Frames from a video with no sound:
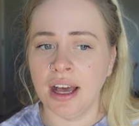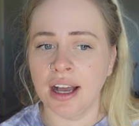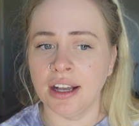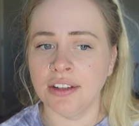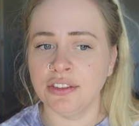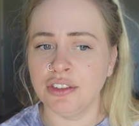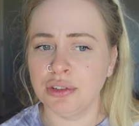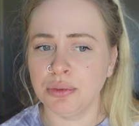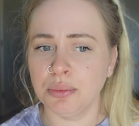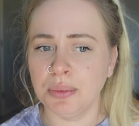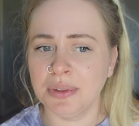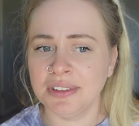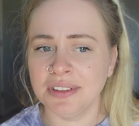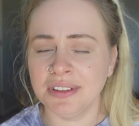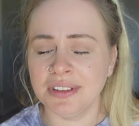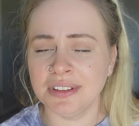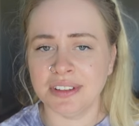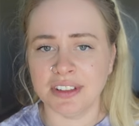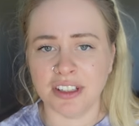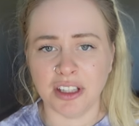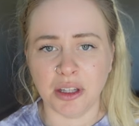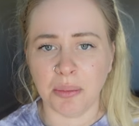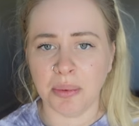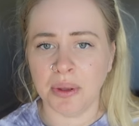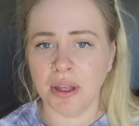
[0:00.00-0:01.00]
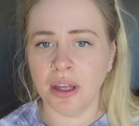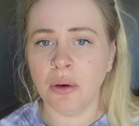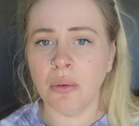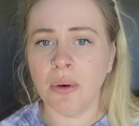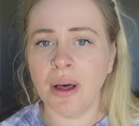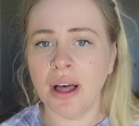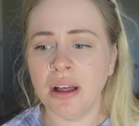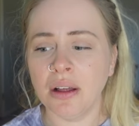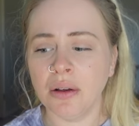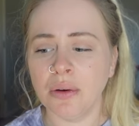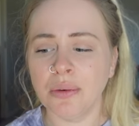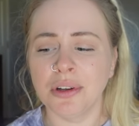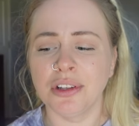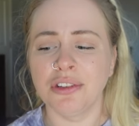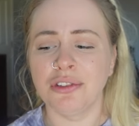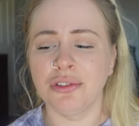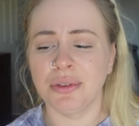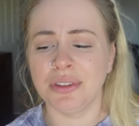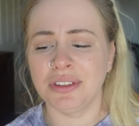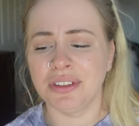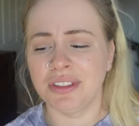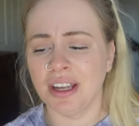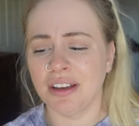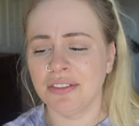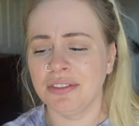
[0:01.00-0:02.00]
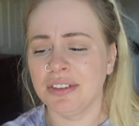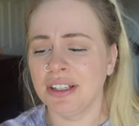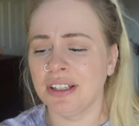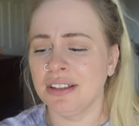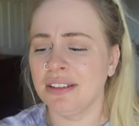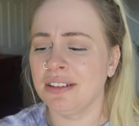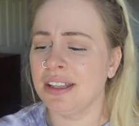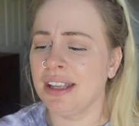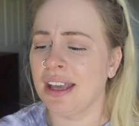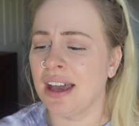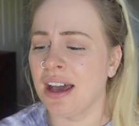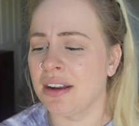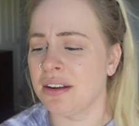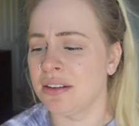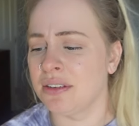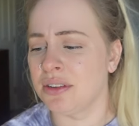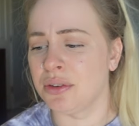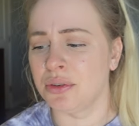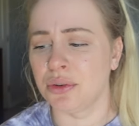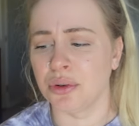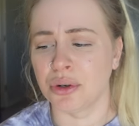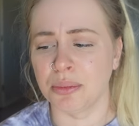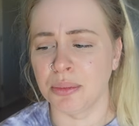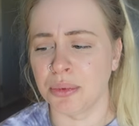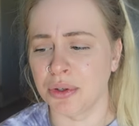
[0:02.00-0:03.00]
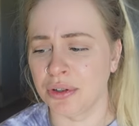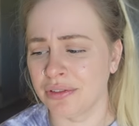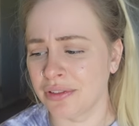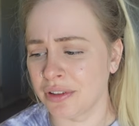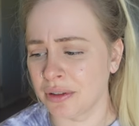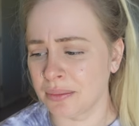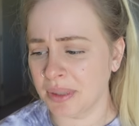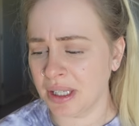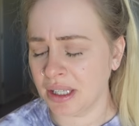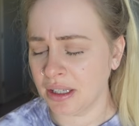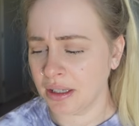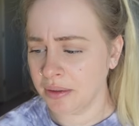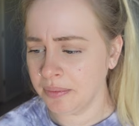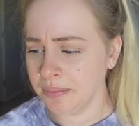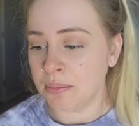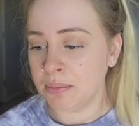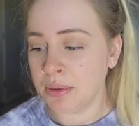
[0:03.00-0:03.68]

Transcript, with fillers: I just wasn't sleeping well, which was definitely out of the normal for me.